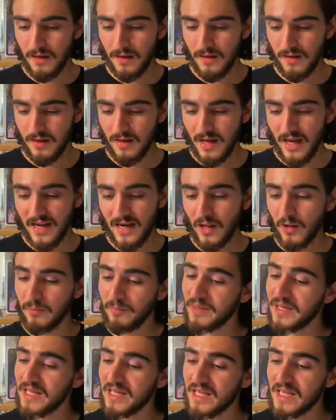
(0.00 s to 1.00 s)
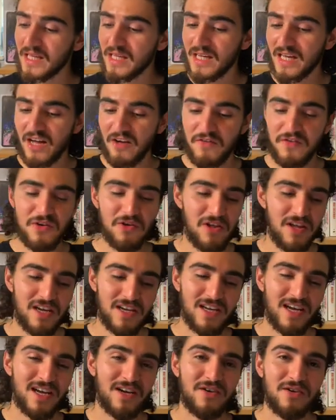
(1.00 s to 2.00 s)
NLP. I feel like, I
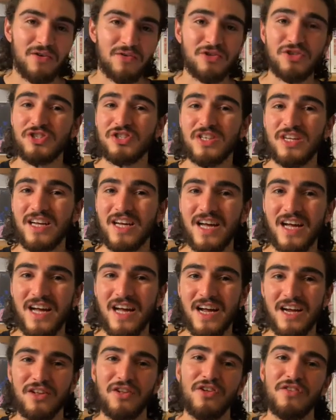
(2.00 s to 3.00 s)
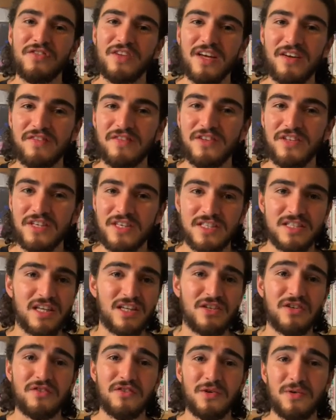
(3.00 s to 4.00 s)
don't know, just I love Netflix. I love
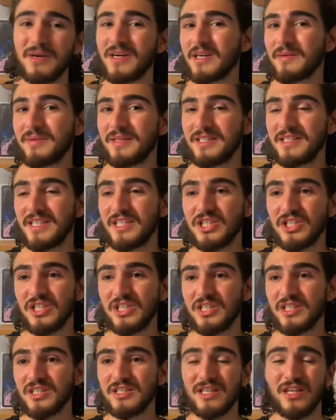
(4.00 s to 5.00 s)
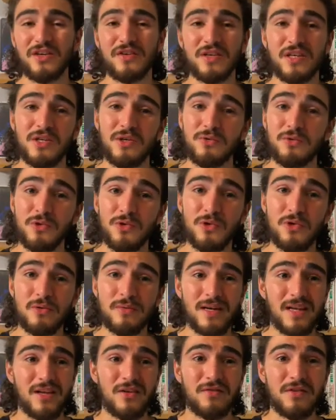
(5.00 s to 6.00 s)
the recommendations. I like YouTube. I
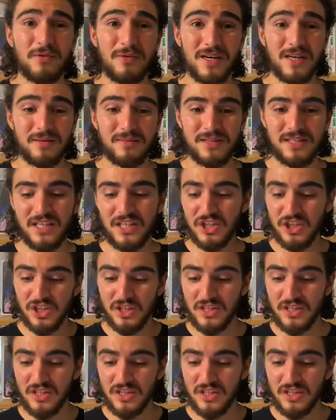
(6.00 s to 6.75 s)
love the recommendations.